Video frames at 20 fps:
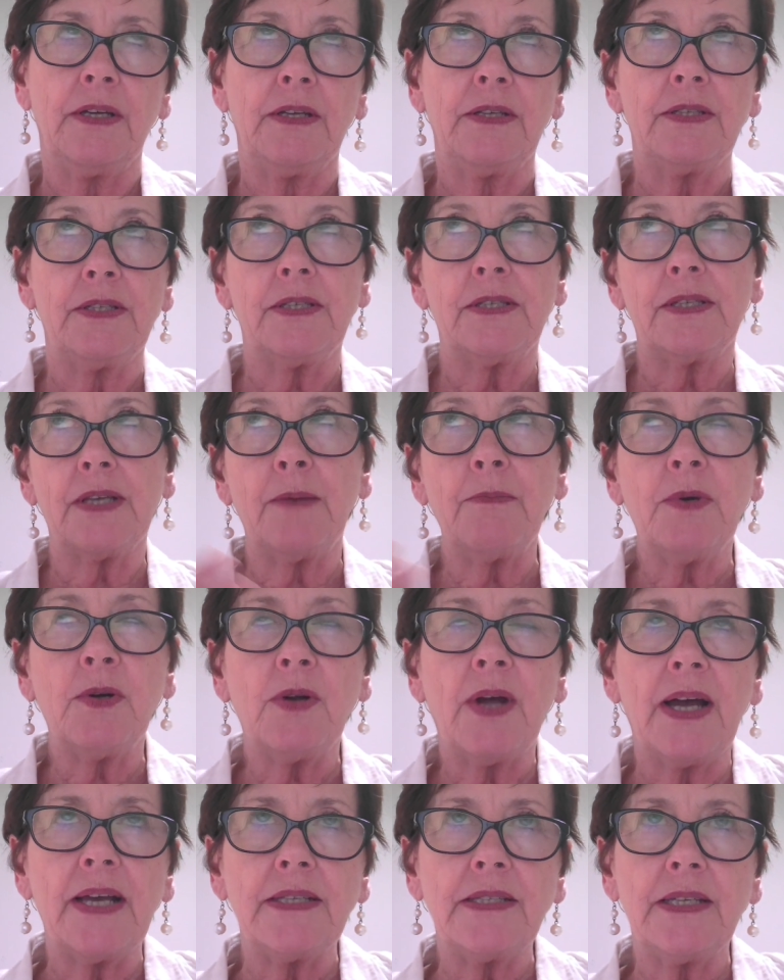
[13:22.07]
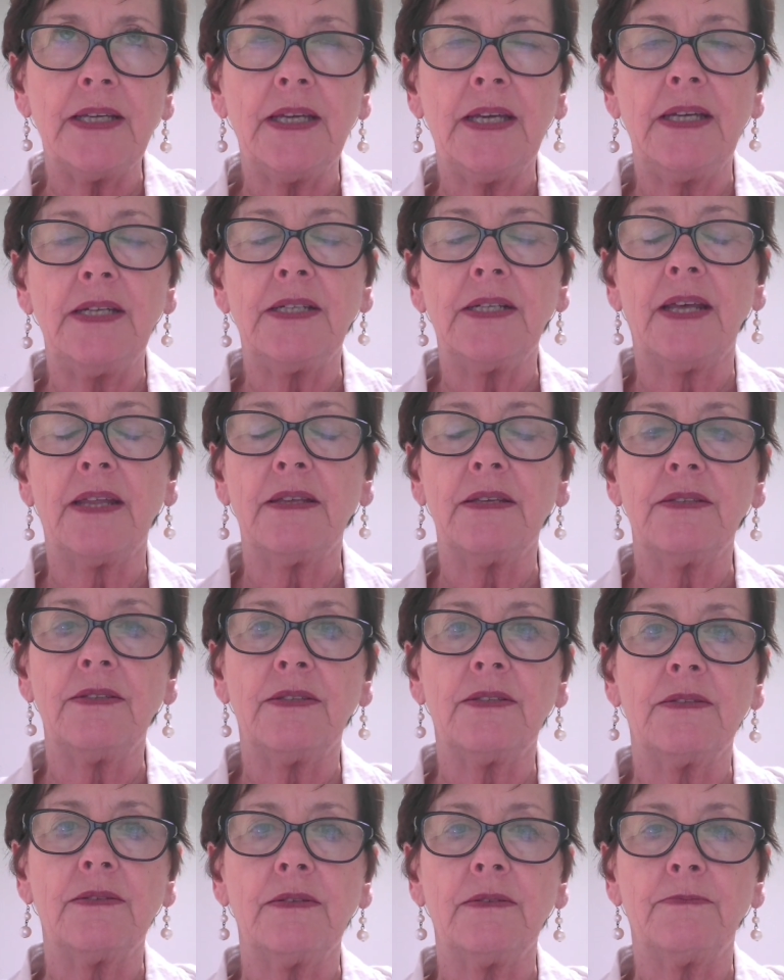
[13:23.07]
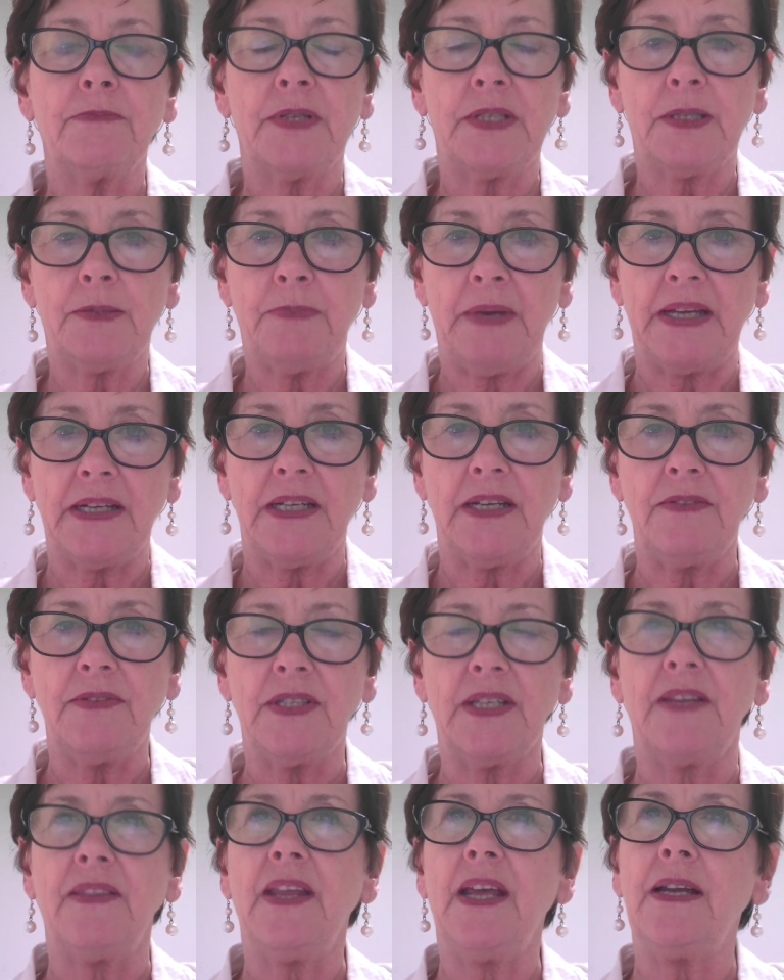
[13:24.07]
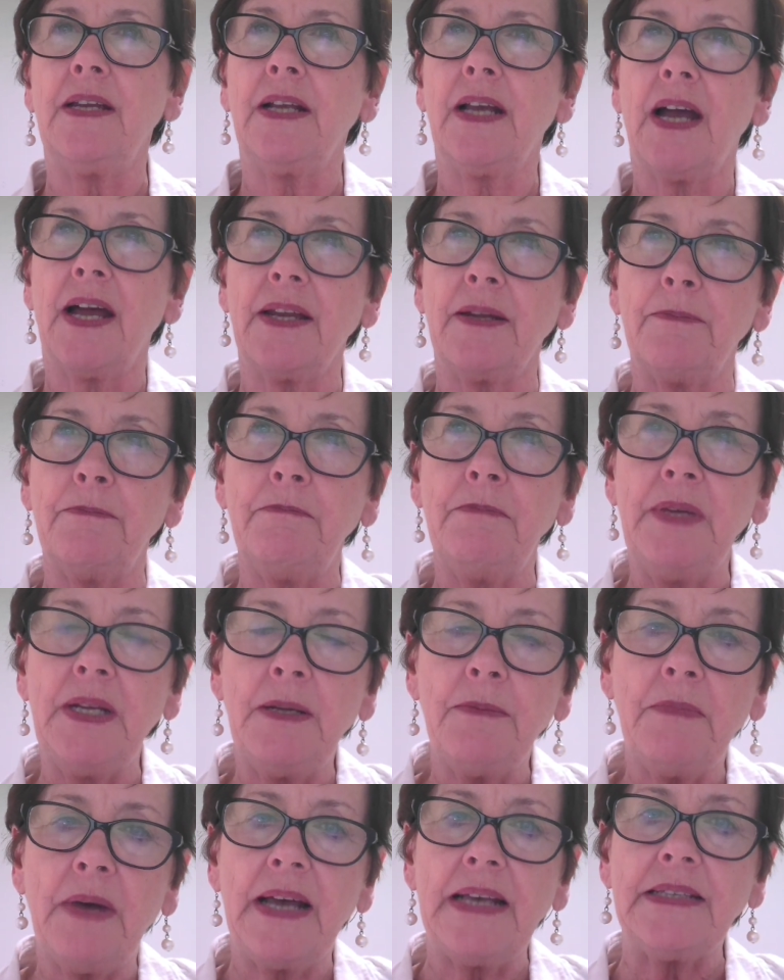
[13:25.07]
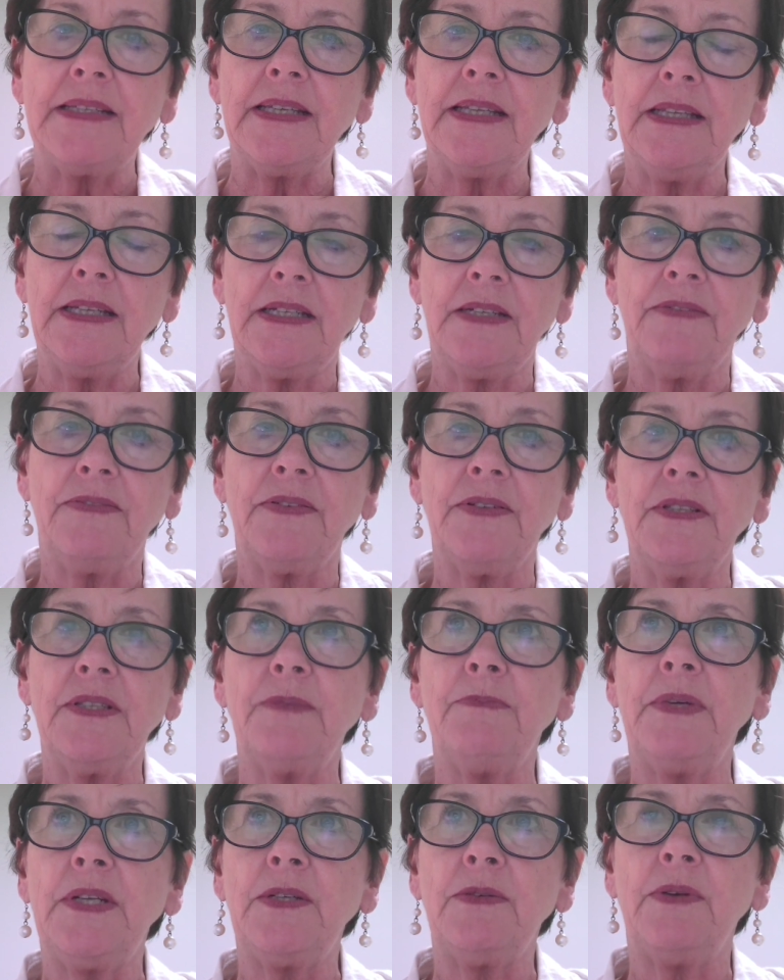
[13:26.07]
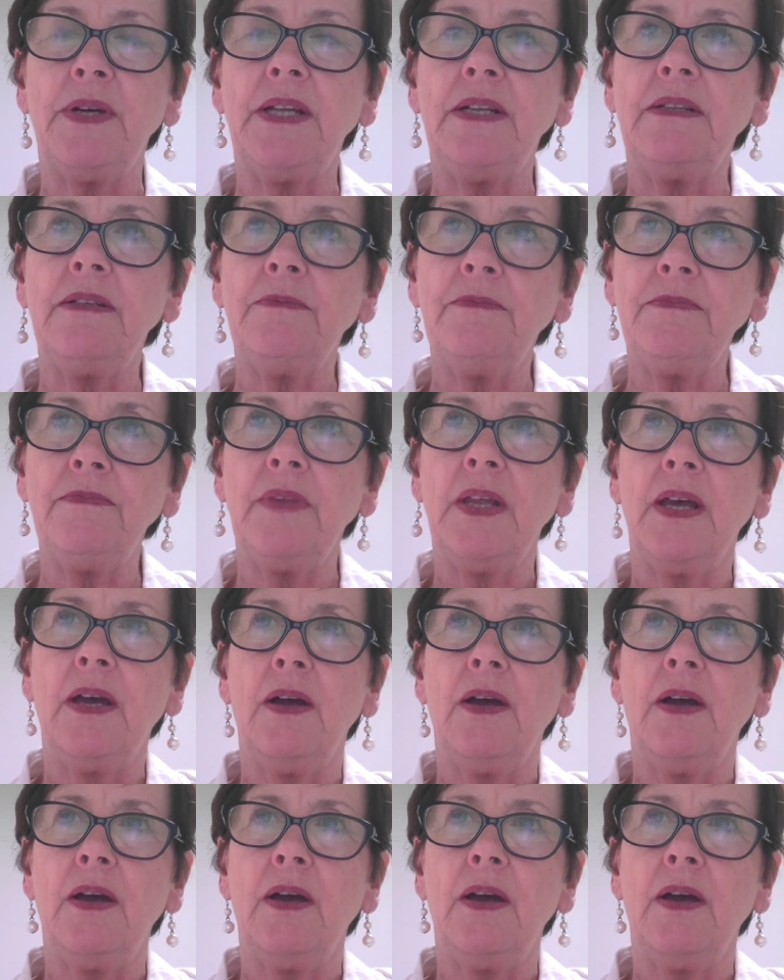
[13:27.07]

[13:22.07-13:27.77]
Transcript: summarizing each other's perspectives and then kind of minimizing the difference between them?